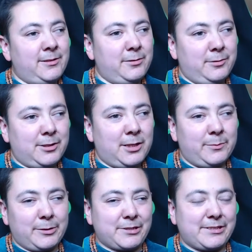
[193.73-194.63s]

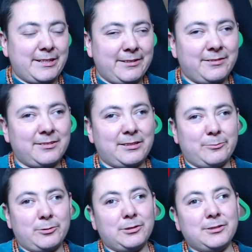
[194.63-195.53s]
accomplish things in the
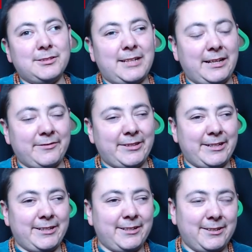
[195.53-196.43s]
world kind of
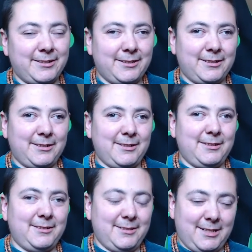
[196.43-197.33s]
thing.
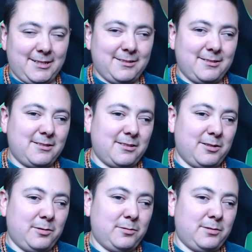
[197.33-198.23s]
Yeah.
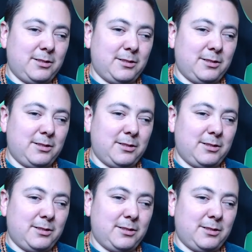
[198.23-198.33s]
So